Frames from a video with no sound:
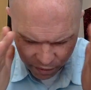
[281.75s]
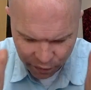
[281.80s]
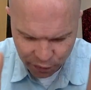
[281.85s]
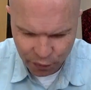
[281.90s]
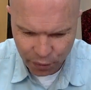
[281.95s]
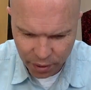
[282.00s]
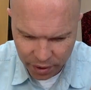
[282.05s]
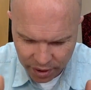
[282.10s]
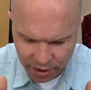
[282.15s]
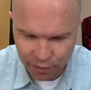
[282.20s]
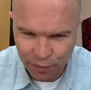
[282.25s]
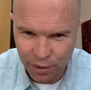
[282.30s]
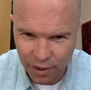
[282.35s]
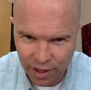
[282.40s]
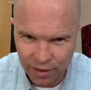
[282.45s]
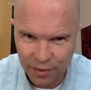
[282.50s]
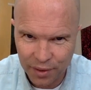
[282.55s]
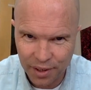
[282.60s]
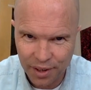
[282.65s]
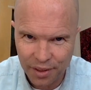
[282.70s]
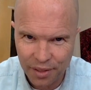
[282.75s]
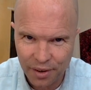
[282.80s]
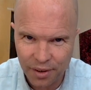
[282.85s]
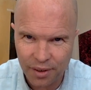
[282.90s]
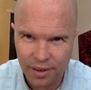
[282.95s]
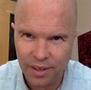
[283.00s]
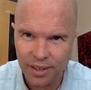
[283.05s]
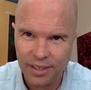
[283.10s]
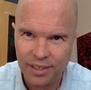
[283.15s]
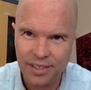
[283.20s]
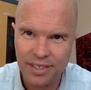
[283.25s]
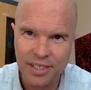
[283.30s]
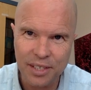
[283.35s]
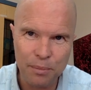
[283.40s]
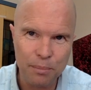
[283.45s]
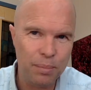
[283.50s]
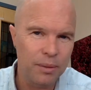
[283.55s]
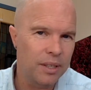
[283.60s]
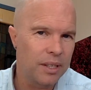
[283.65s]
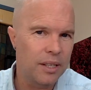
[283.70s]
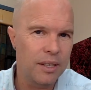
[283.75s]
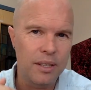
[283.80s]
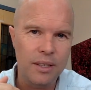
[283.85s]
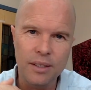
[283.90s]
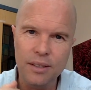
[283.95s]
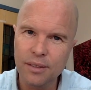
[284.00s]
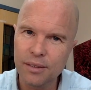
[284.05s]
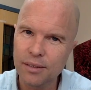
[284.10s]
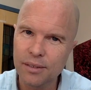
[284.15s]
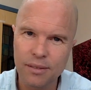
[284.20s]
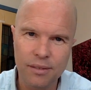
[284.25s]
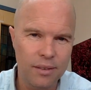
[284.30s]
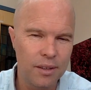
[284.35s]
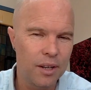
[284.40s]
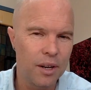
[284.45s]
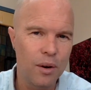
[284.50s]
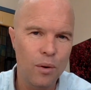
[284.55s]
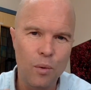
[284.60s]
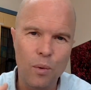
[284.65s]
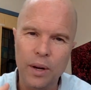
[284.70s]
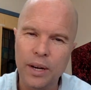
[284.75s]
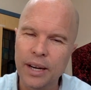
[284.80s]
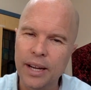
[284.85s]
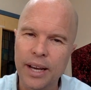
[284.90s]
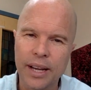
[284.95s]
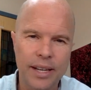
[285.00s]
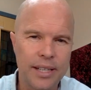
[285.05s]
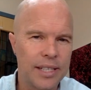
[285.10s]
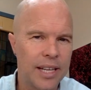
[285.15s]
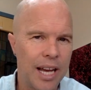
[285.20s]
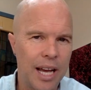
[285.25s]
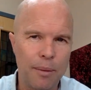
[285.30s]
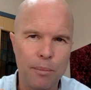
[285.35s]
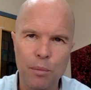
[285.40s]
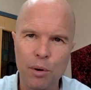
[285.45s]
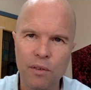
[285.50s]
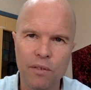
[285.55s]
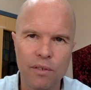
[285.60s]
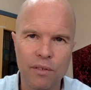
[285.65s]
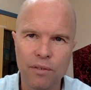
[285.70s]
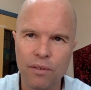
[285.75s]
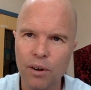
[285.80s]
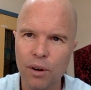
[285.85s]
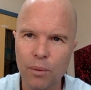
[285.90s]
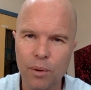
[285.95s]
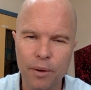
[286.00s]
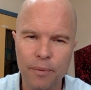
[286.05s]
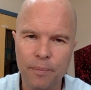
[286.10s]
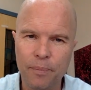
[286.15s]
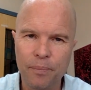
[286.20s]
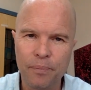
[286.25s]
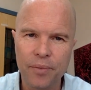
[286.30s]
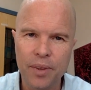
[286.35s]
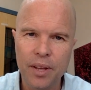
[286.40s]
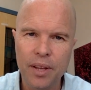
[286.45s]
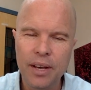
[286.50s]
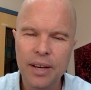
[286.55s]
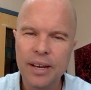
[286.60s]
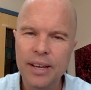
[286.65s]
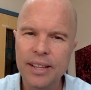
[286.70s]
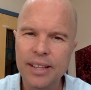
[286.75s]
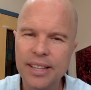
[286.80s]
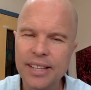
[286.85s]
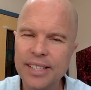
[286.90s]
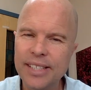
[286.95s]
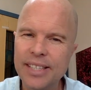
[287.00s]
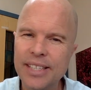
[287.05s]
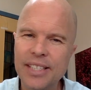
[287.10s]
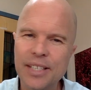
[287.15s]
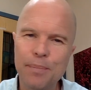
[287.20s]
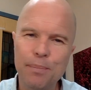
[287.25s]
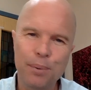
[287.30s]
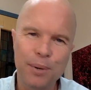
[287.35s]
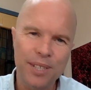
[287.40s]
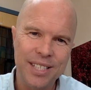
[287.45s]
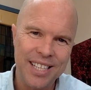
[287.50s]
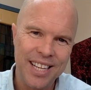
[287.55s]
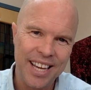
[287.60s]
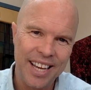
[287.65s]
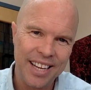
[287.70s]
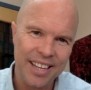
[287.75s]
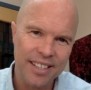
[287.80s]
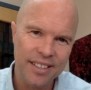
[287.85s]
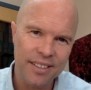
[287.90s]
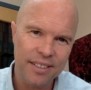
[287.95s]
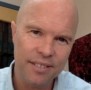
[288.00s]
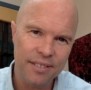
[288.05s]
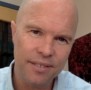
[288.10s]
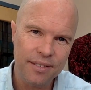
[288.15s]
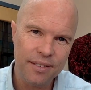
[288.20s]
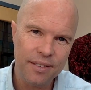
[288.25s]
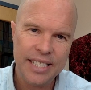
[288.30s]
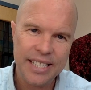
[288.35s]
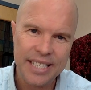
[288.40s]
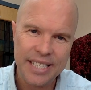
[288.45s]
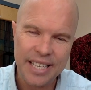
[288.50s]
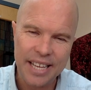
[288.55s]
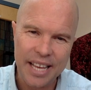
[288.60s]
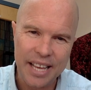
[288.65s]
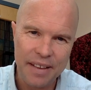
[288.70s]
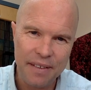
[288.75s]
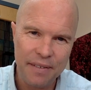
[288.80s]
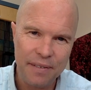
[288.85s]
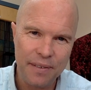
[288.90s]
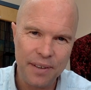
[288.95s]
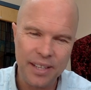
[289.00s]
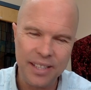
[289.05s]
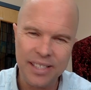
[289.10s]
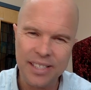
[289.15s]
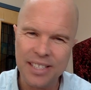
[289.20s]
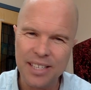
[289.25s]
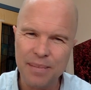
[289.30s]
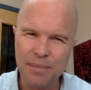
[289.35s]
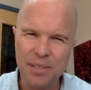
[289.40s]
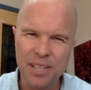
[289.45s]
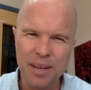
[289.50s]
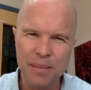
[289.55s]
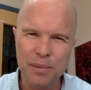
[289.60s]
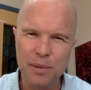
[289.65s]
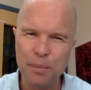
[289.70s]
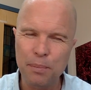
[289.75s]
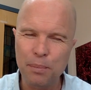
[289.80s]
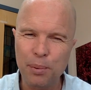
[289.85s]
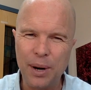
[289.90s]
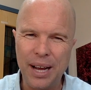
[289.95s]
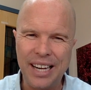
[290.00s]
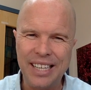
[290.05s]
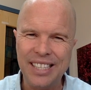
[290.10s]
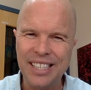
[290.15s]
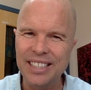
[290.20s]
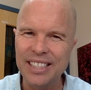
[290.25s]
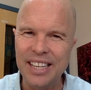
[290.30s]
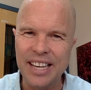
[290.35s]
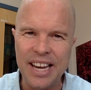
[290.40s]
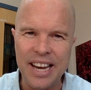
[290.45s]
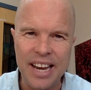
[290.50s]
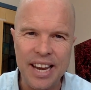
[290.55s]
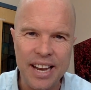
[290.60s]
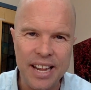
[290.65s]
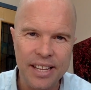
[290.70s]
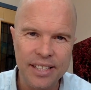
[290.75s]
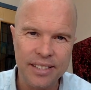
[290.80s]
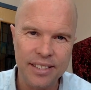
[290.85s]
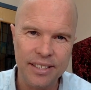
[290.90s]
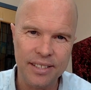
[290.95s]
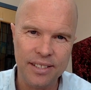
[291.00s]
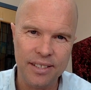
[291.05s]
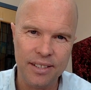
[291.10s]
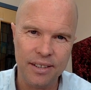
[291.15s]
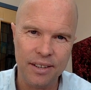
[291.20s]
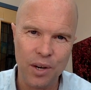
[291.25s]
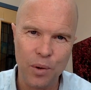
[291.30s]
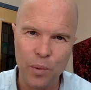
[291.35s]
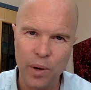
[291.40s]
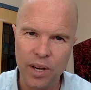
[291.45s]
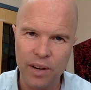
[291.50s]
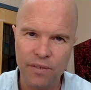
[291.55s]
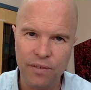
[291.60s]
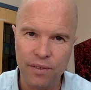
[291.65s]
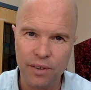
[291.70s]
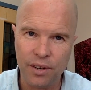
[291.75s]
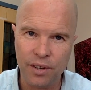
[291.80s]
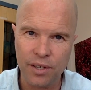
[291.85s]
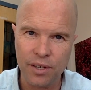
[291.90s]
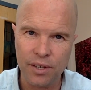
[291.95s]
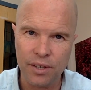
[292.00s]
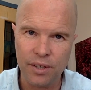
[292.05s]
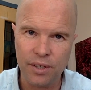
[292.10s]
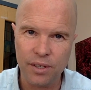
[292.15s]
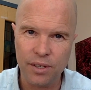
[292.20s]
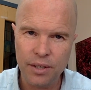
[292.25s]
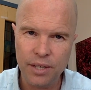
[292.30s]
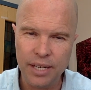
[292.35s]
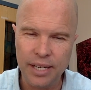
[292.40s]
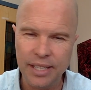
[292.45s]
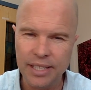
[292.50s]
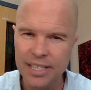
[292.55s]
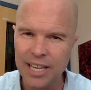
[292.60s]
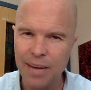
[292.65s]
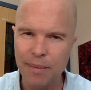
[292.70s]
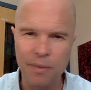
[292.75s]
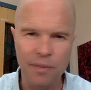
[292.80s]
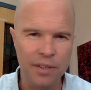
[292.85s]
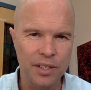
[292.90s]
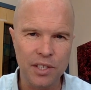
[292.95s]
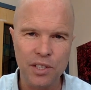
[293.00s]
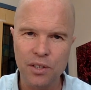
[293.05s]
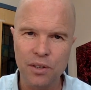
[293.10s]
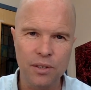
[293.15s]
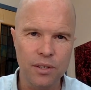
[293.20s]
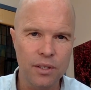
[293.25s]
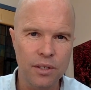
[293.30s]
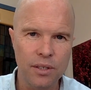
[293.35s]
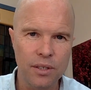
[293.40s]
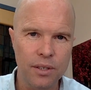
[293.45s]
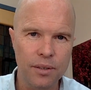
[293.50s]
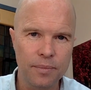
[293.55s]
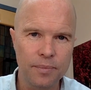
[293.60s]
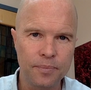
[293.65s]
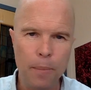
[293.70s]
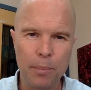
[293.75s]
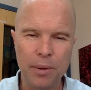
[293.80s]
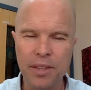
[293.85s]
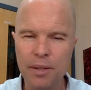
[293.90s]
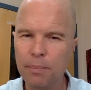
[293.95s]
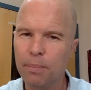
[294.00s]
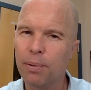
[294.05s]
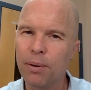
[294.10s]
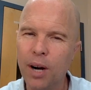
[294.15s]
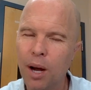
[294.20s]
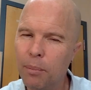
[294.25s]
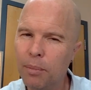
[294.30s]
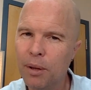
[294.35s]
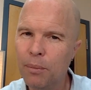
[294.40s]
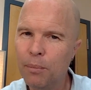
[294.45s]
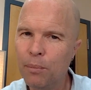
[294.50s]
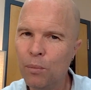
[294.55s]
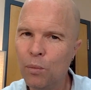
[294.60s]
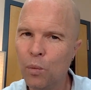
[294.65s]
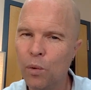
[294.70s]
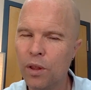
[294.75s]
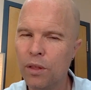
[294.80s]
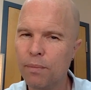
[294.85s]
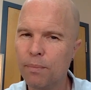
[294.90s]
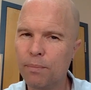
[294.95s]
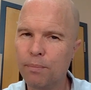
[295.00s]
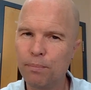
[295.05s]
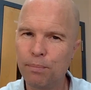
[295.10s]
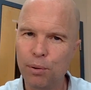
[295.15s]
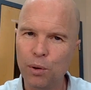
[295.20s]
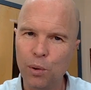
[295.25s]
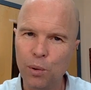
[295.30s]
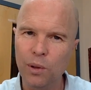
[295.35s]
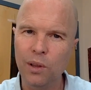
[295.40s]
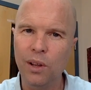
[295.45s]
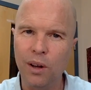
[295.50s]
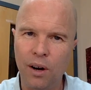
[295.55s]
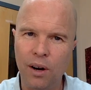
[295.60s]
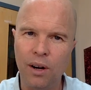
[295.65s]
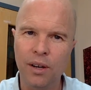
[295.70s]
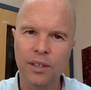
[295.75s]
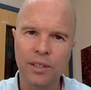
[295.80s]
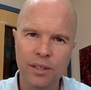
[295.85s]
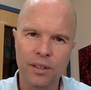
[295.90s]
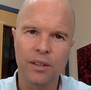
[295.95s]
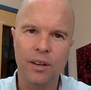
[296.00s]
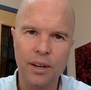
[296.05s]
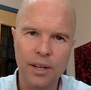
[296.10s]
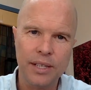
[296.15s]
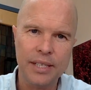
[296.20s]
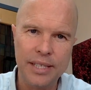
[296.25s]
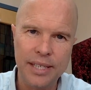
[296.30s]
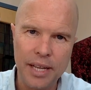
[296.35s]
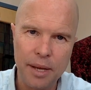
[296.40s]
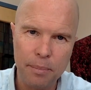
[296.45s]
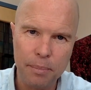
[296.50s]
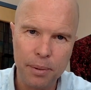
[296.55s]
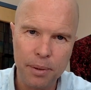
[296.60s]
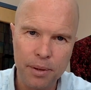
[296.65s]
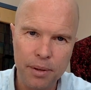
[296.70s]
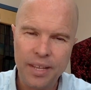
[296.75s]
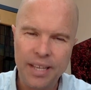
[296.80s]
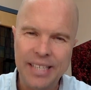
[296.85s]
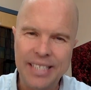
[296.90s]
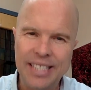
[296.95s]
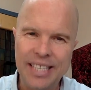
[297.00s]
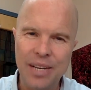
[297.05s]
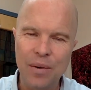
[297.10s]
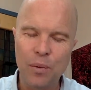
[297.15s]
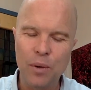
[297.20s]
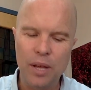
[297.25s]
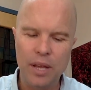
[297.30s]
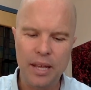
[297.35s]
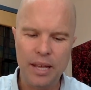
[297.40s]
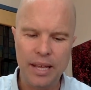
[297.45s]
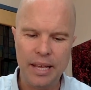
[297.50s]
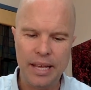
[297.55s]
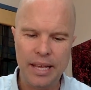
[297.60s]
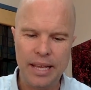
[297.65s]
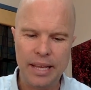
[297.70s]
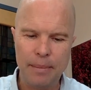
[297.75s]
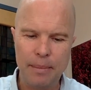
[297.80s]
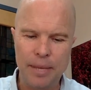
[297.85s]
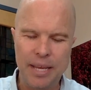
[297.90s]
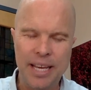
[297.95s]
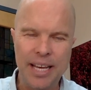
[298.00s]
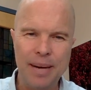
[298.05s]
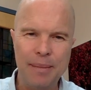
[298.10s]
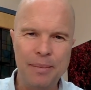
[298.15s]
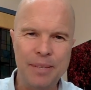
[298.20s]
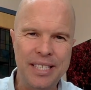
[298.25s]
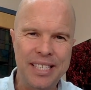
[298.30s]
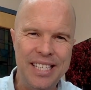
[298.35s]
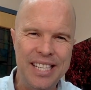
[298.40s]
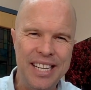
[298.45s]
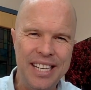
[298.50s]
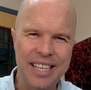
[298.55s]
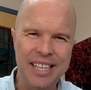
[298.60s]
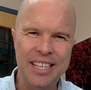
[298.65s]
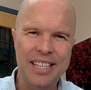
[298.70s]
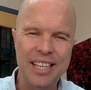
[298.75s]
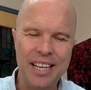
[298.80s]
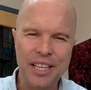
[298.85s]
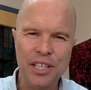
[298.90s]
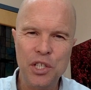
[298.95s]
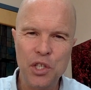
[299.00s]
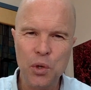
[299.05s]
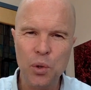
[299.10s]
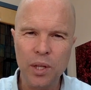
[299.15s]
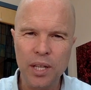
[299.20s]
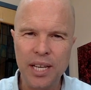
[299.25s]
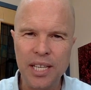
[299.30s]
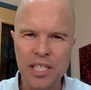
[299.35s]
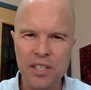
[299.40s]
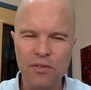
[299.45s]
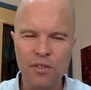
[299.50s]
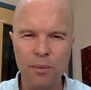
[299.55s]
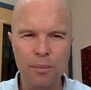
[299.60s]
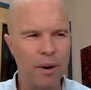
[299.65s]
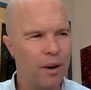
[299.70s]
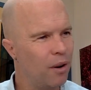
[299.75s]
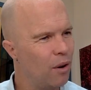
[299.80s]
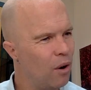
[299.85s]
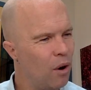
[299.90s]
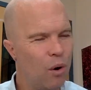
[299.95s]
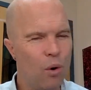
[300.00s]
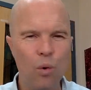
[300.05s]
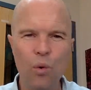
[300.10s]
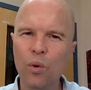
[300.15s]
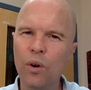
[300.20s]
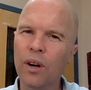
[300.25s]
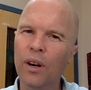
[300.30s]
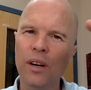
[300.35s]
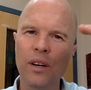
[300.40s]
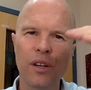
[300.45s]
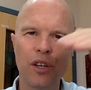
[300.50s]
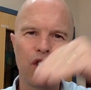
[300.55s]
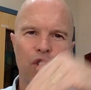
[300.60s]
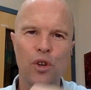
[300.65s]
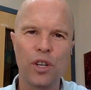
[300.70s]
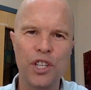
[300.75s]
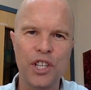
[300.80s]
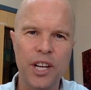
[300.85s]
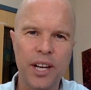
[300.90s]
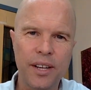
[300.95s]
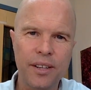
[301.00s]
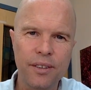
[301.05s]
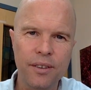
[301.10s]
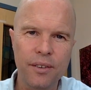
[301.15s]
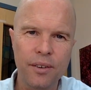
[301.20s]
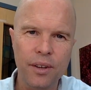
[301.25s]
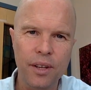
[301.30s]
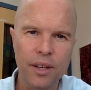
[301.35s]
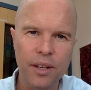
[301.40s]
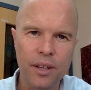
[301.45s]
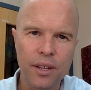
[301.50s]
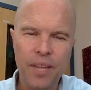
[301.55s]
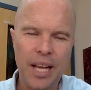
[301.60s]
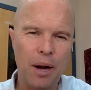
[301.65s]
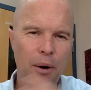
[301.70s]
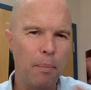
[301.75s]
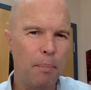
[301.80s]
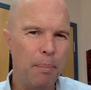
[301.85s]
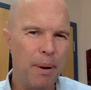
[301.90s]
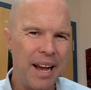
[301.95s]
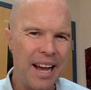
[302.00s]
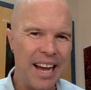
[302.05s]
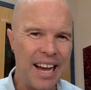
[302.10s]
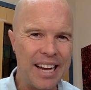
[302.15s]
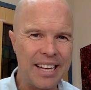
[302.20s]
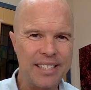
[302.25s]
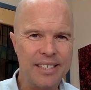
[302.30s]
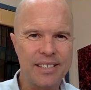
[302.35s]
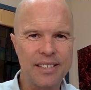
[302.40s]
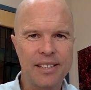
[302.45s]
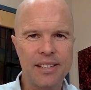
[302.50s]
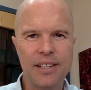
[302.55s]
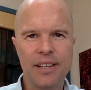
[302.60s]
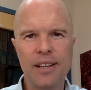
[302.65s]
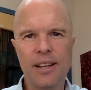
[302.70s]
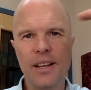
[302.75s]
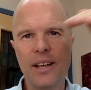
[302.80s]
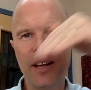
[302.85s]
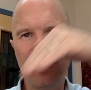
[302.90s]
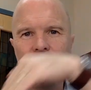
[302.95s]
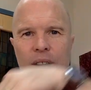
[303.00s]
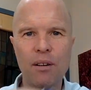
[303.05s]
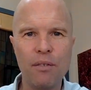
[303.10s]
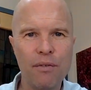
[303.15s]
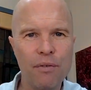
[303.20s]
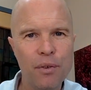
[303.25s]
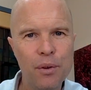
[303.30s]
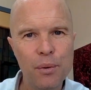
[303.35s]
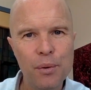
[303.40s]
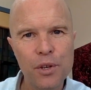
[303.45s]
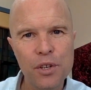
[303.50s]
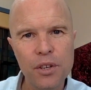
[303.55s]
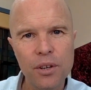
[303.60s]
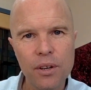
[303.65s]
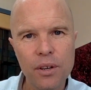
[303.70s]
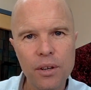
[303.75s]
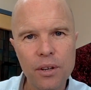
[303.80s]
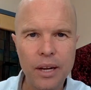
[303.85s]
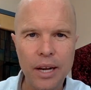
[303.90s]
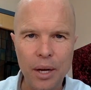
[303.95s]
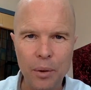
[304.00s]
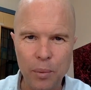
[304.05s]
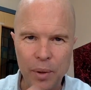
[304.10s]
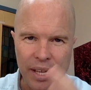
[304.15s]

foot in front of another, and simply, one day at a time, moving forward. This is a protective, safe, and sometimes practically necessary way to function in a time of uncertainty. But the problem with prolonged lockstep is that we become decontextualized from our own trajectory, our past, our future, and we